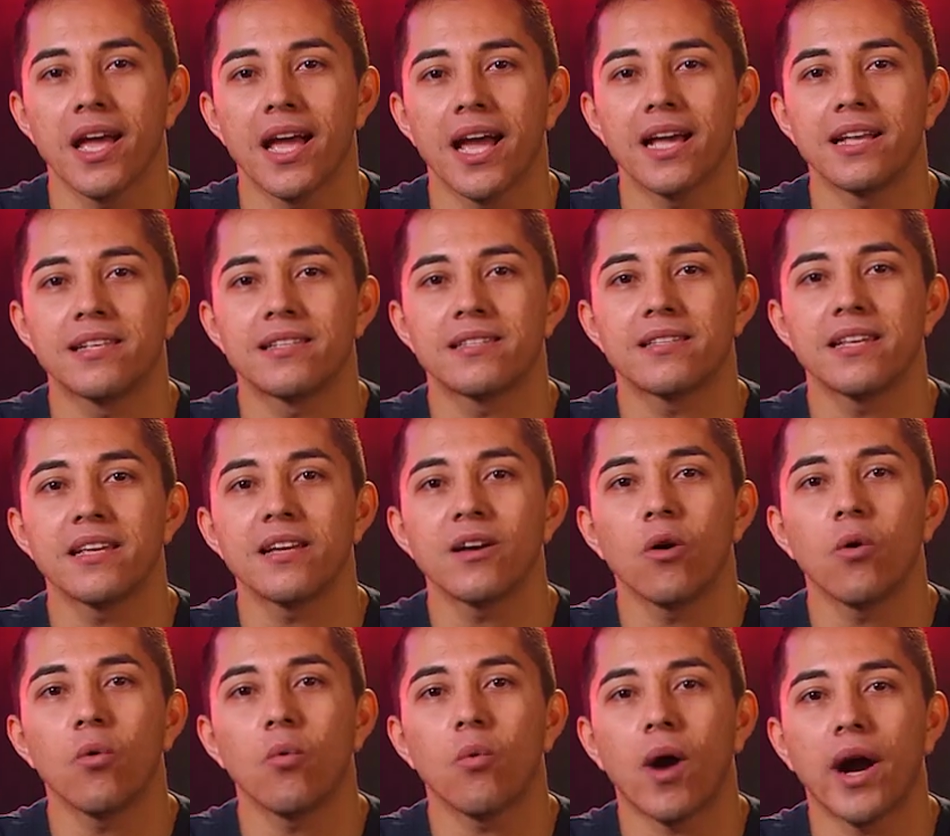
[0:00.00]
A
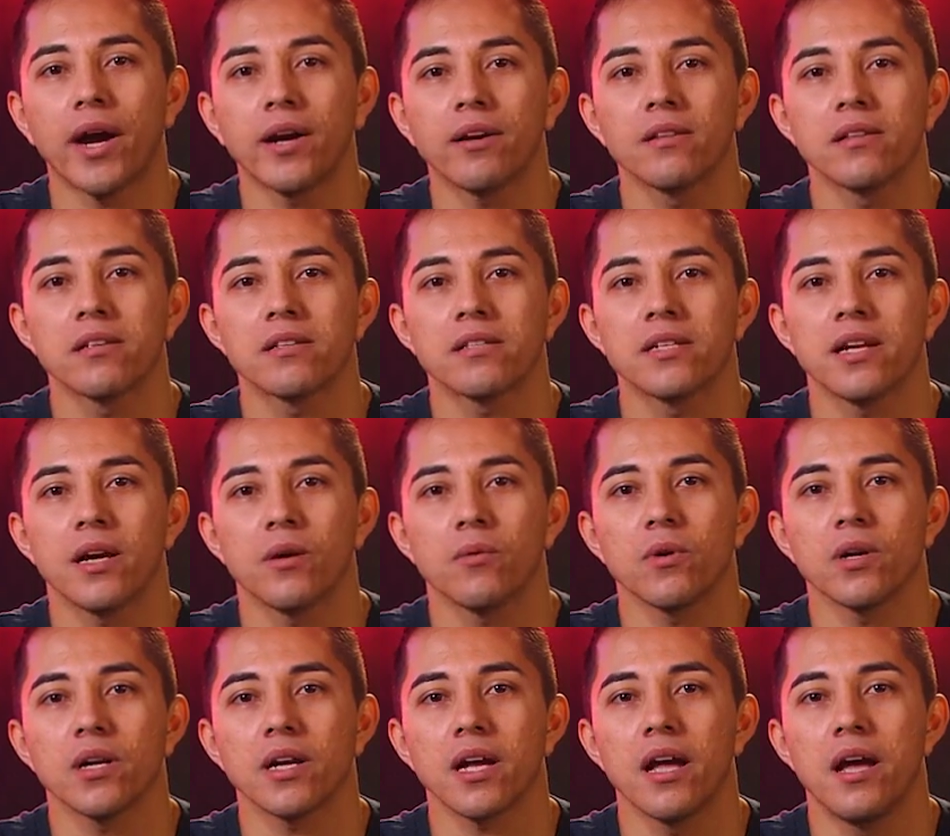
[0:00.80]
single wireless
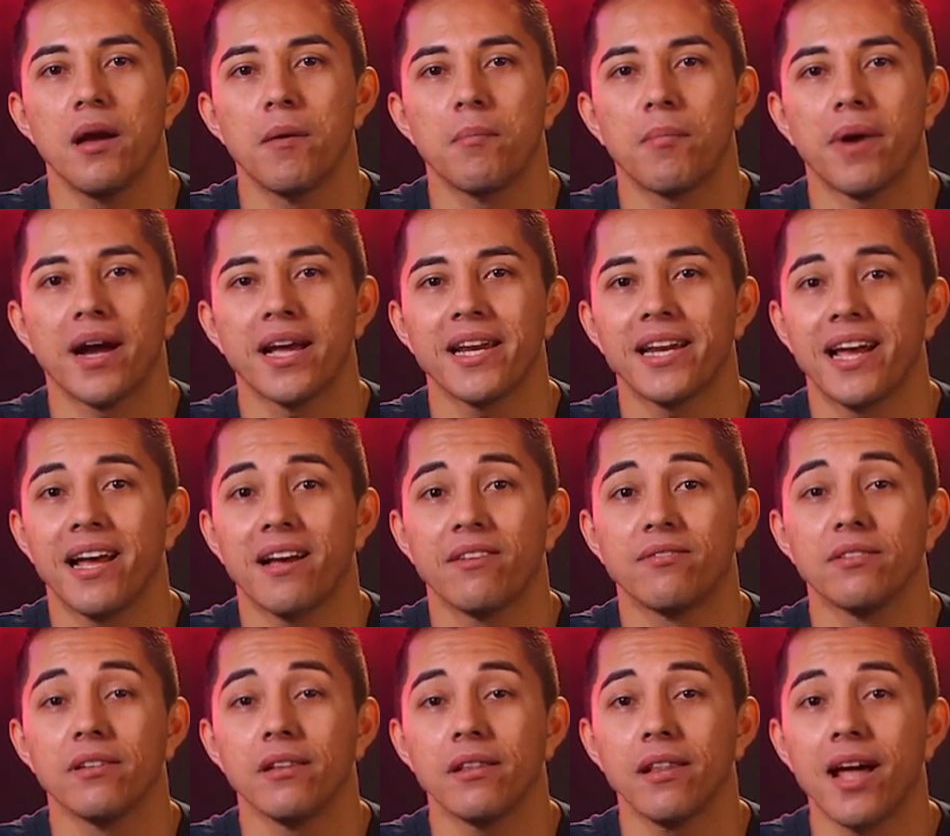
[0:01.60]
network might
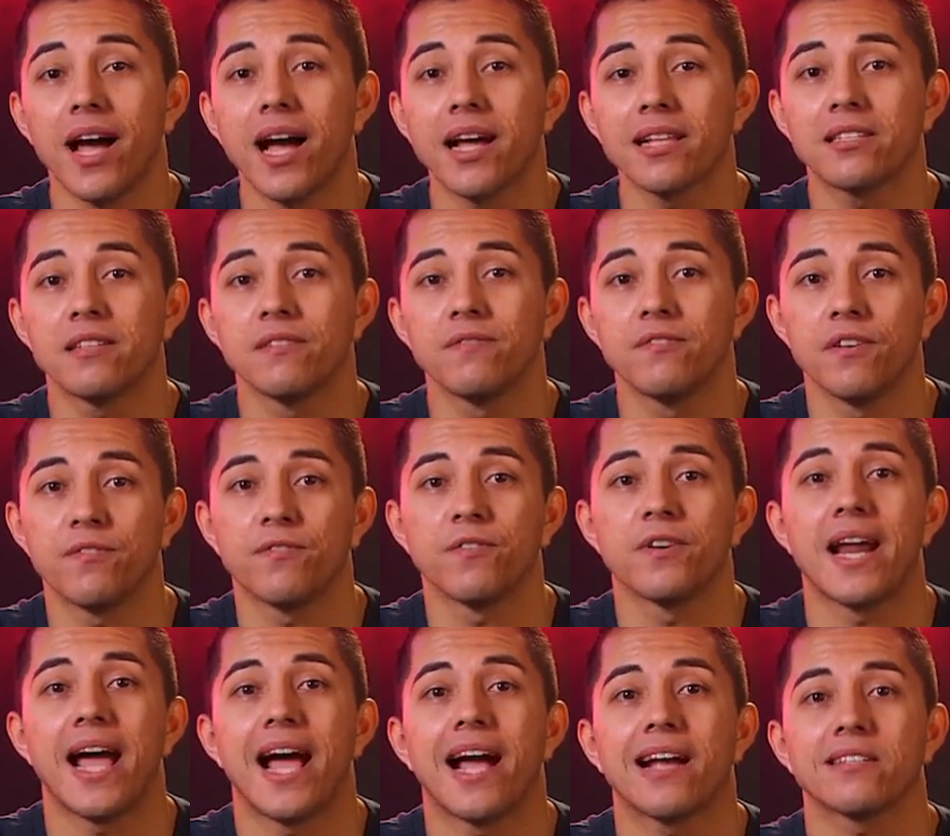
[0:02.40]
have lots of
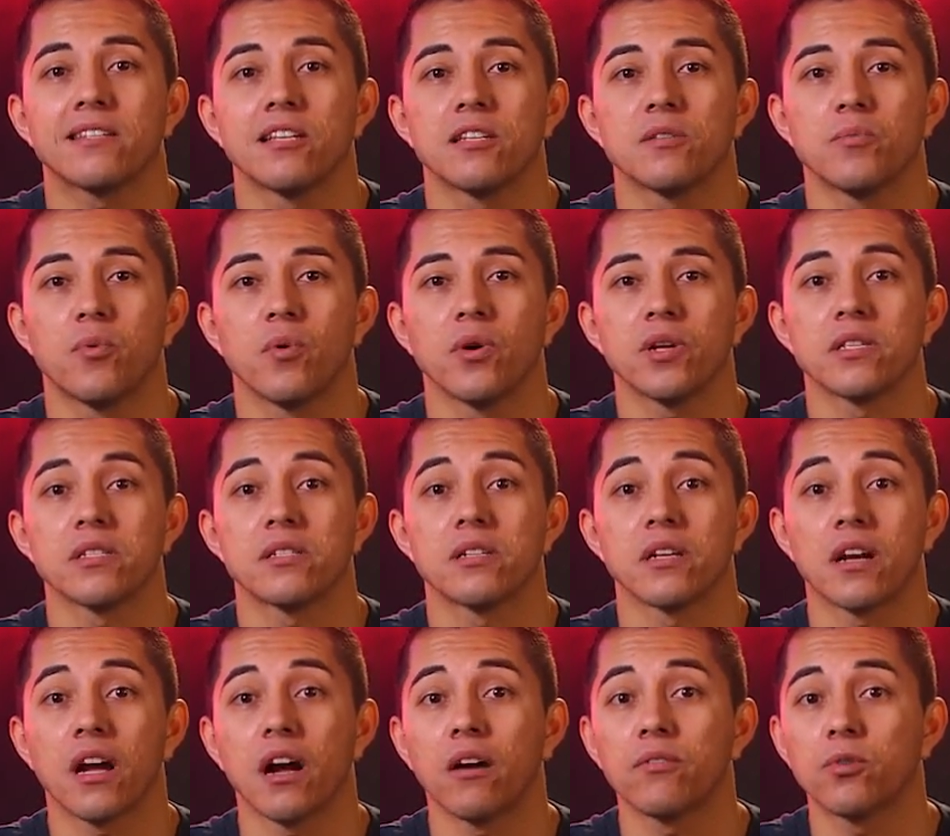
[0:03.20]
different access points
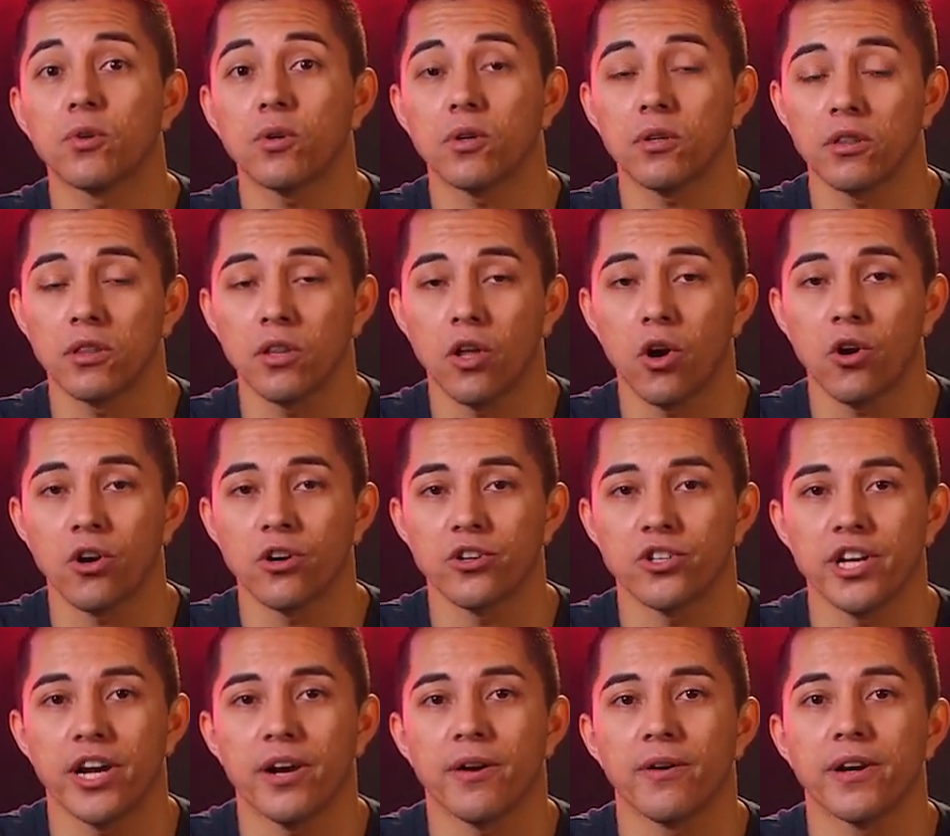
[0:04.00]
to cover a
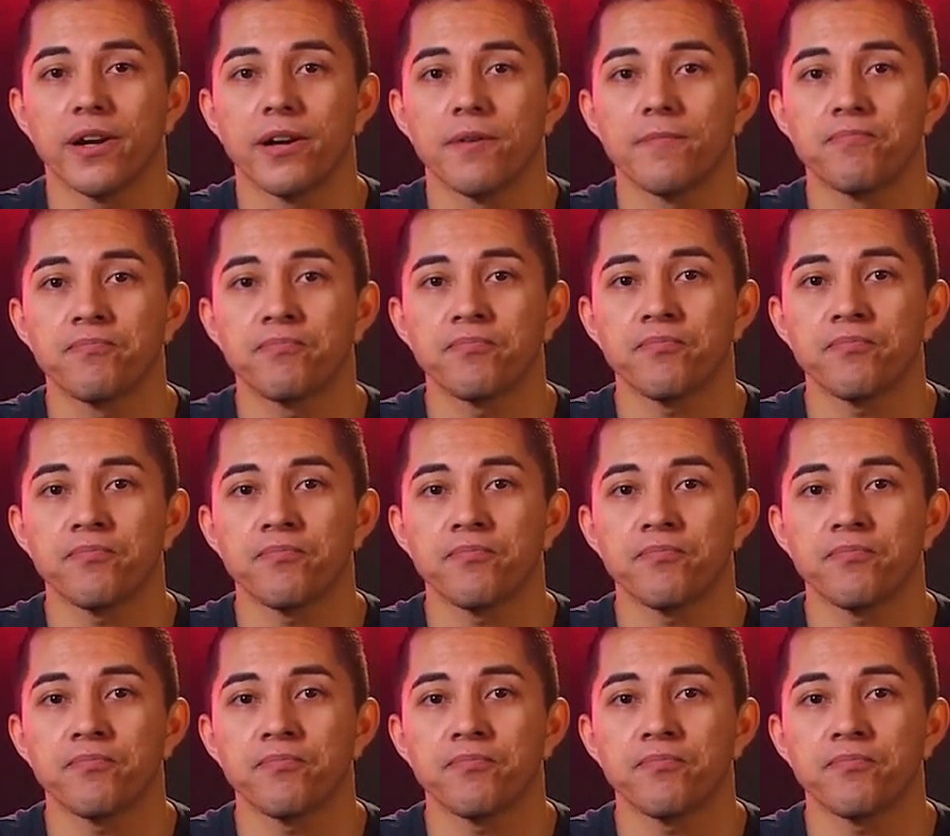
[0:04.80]
large area.